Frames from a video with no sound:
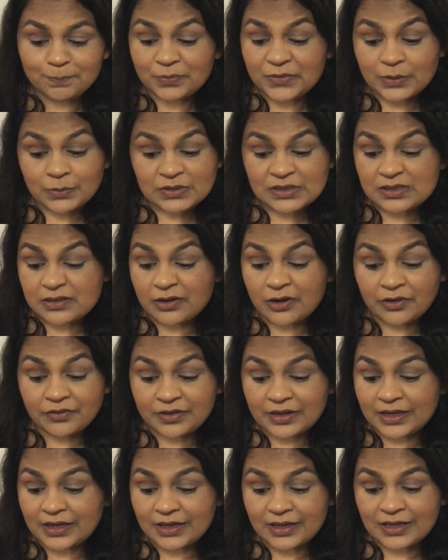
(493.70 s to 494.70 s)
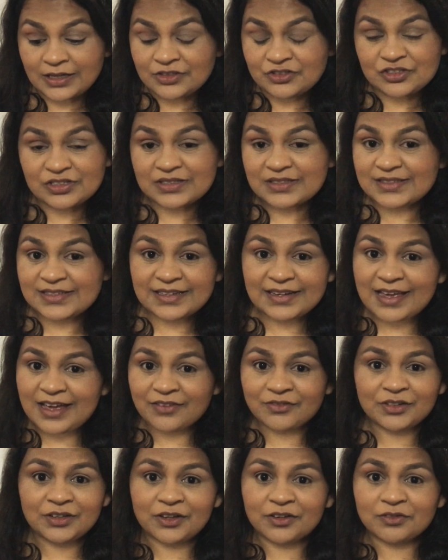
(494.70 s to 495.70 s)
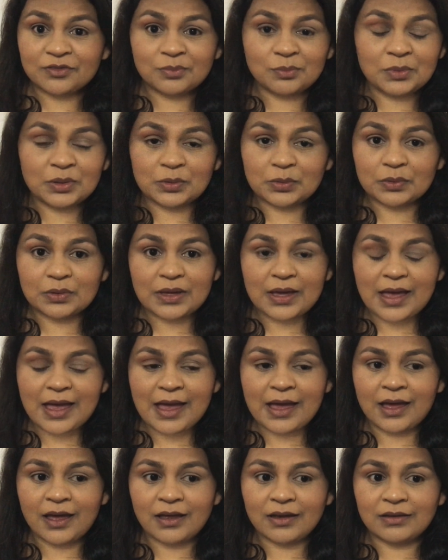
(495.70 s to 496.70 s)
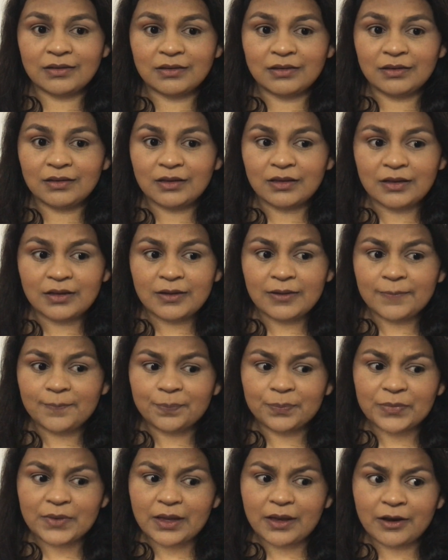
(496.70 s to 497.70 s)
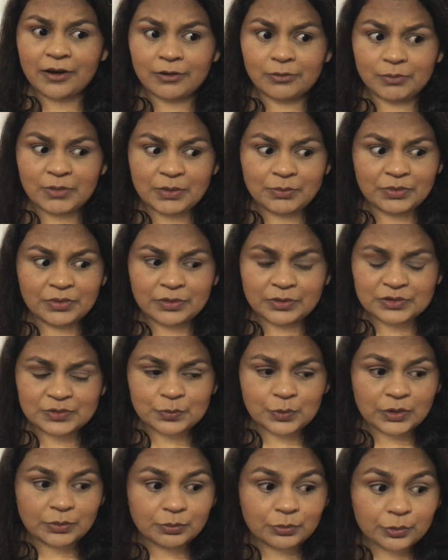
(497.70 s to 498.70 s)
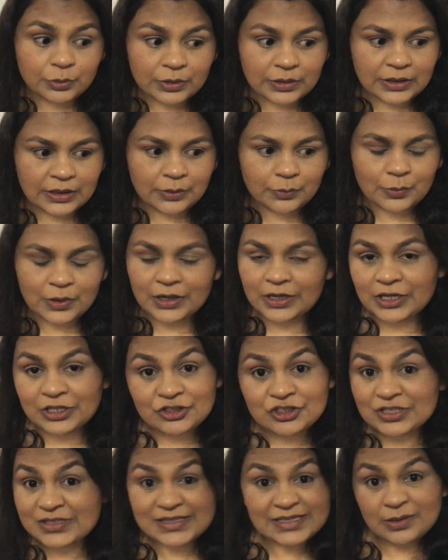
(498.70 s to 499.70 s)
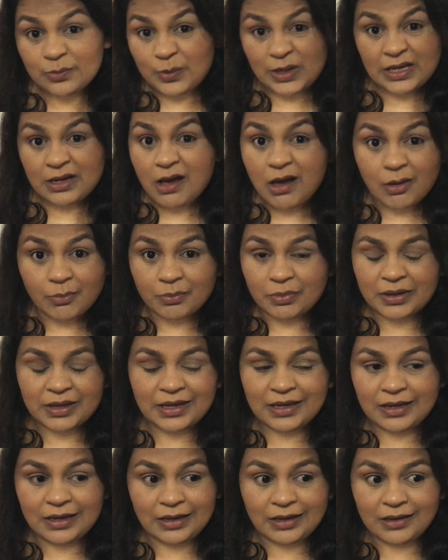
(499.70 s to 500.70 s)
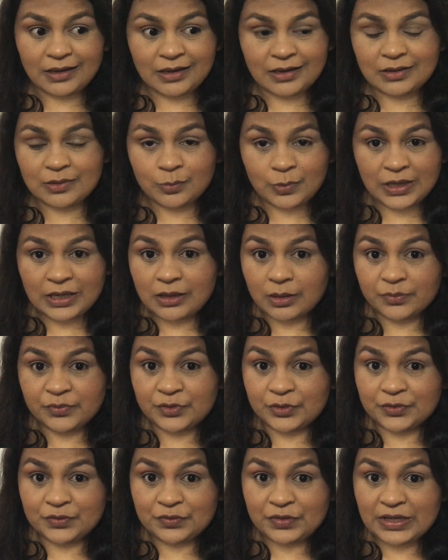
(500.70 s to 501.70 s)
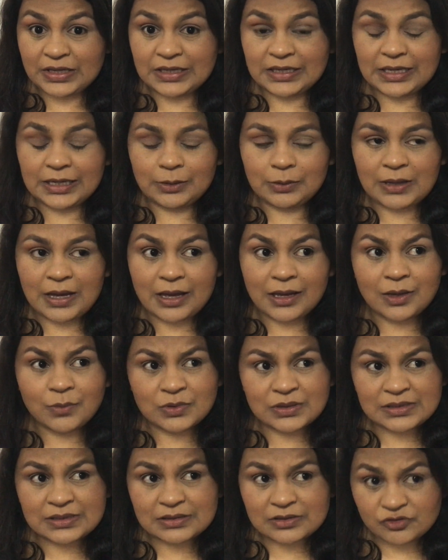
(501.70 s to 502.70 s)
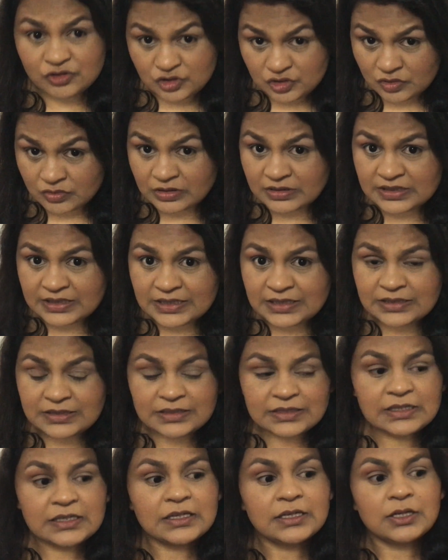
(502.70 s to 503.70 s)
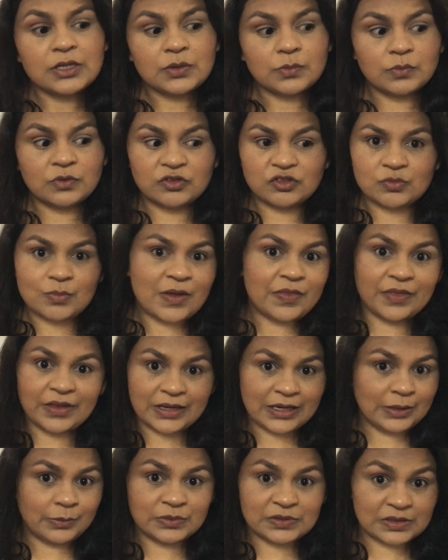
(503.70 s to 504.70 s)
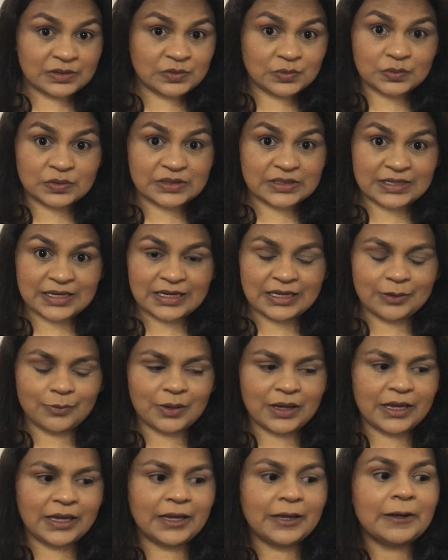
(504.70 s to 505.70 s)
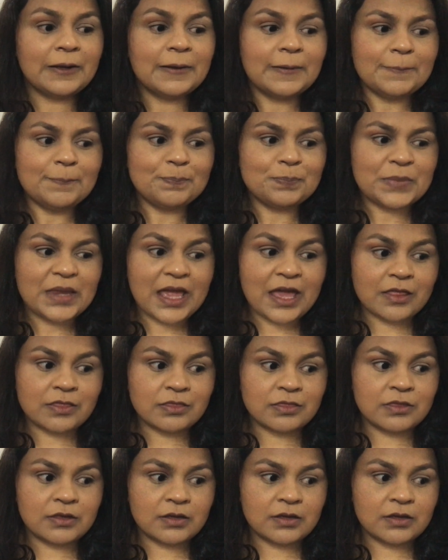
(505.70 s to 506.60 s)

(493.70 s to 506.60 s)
he was starving. He just didn't have enough milk. And I remember there was one morning where he just didn't wake up. He didn't wake up for a feed. He was jaundiced, which meant that he was exhausted anyway. And